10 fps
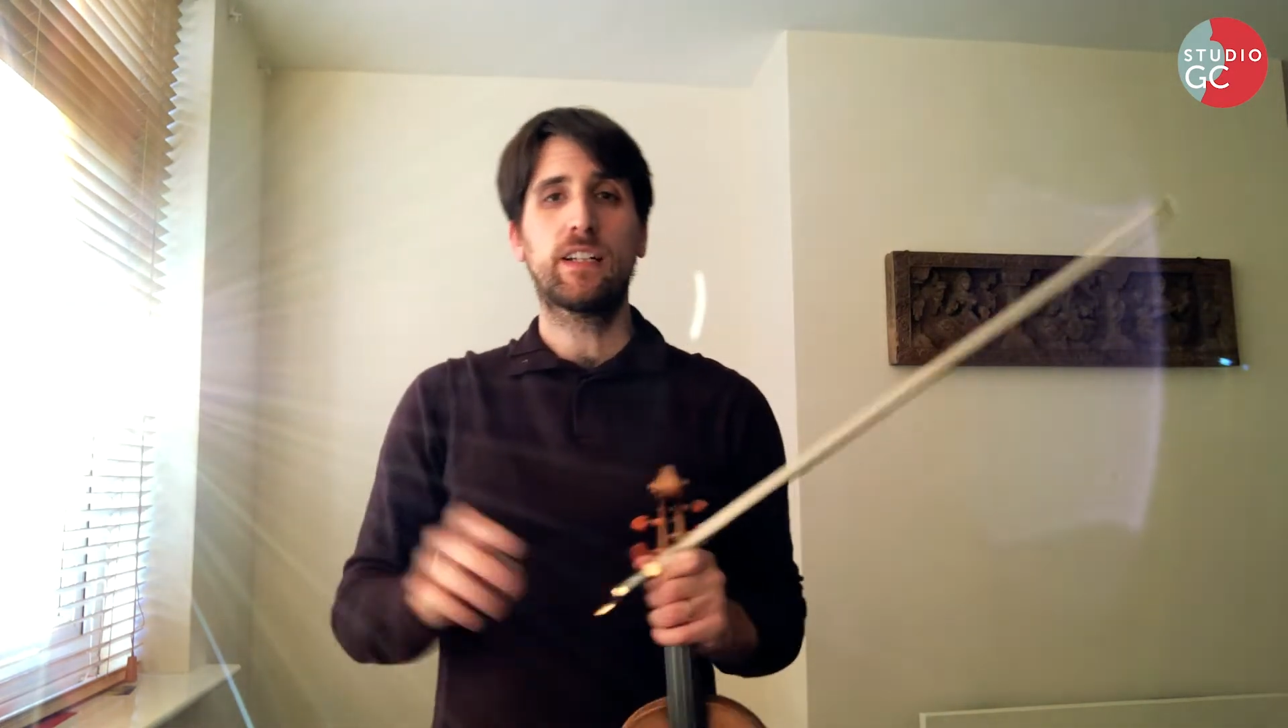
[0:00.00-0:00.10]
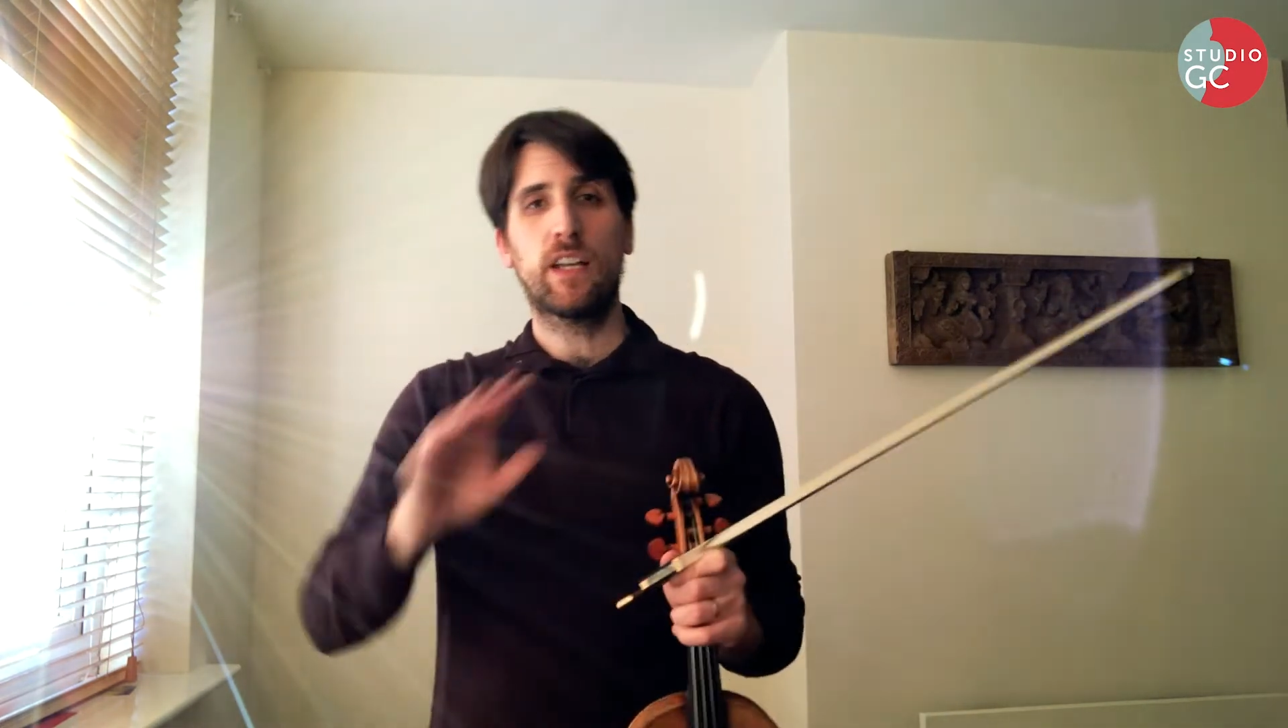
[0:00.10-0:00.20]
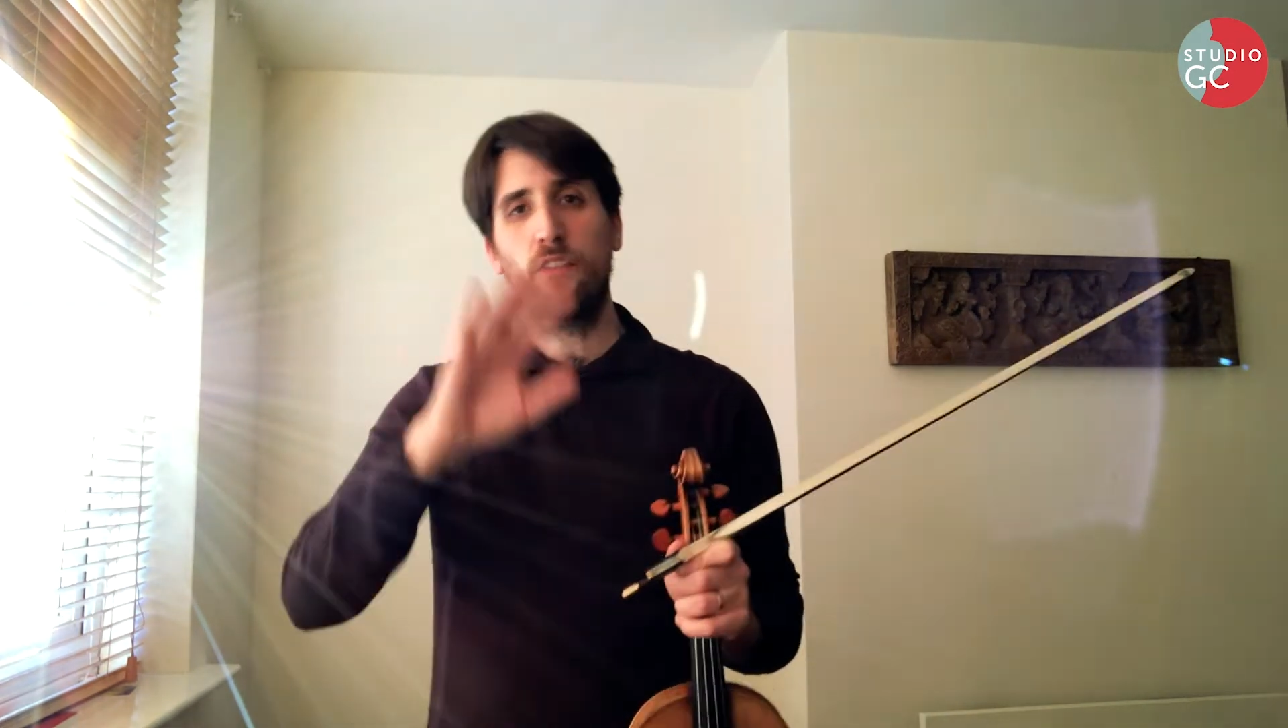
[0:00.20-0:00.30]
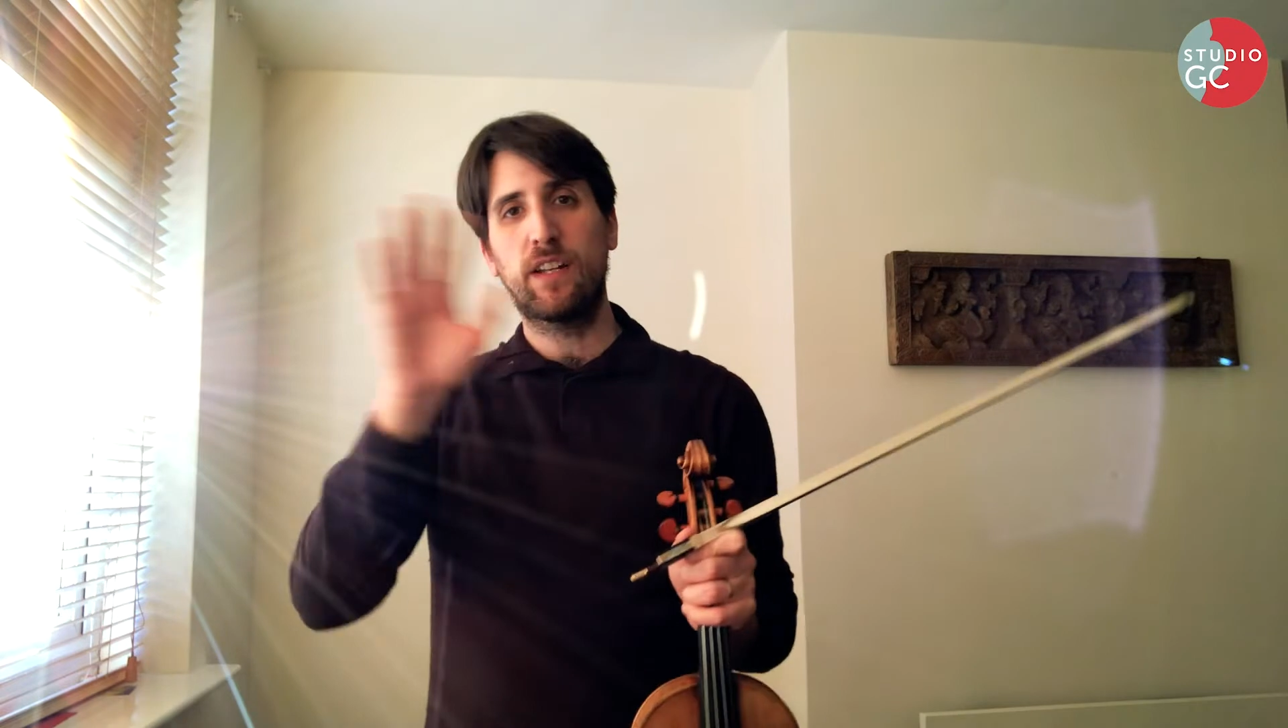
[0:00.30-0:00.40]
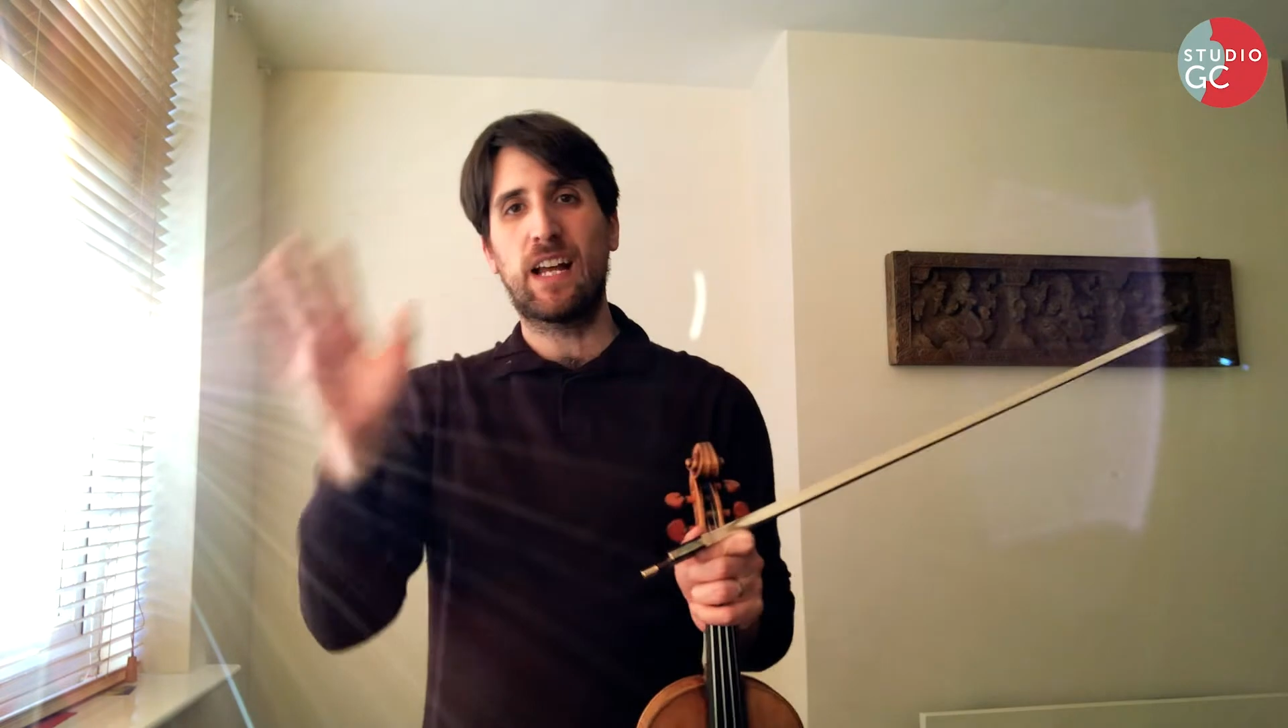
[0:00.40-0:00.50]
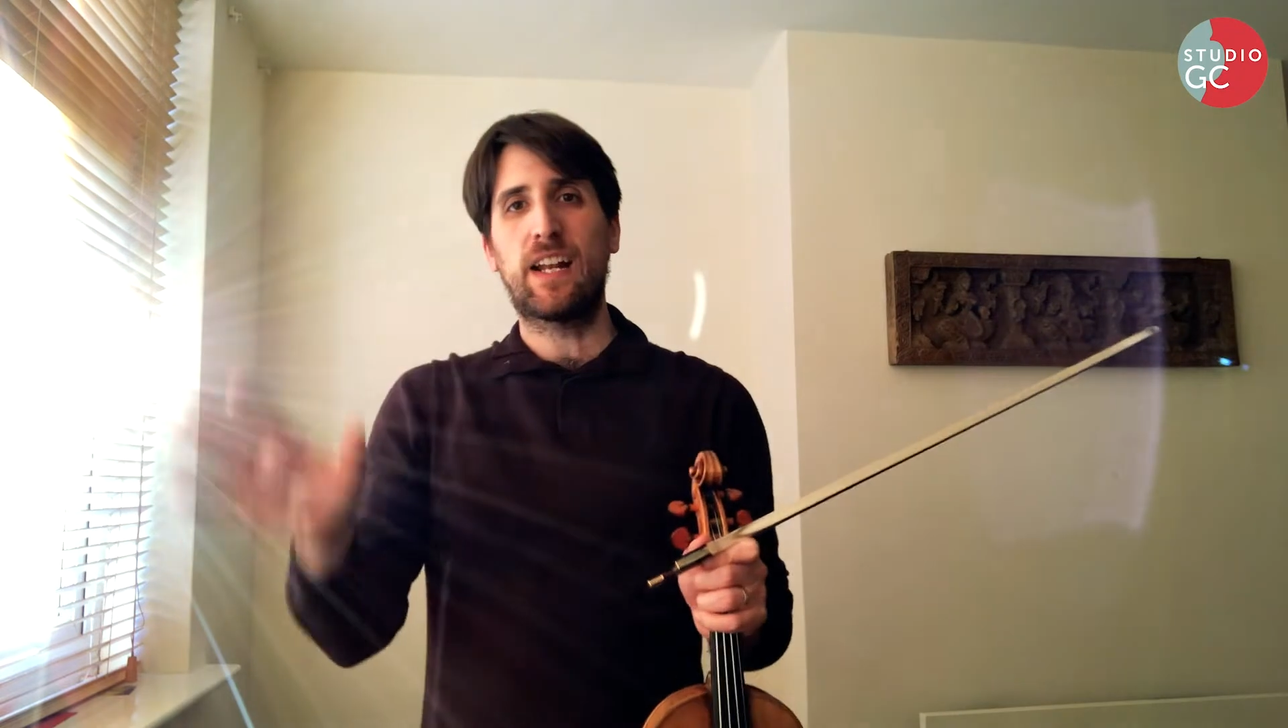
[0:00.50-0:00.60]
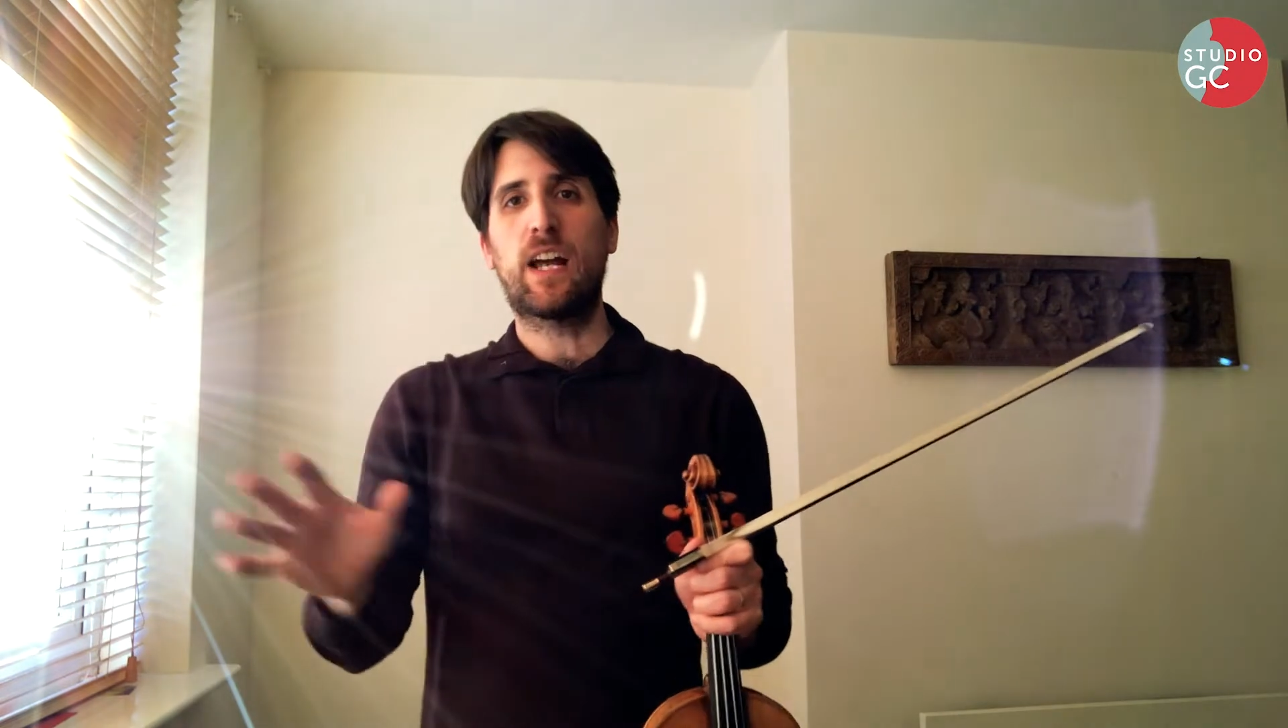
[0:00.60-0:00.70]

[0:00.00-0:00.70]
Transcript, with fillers: give you an,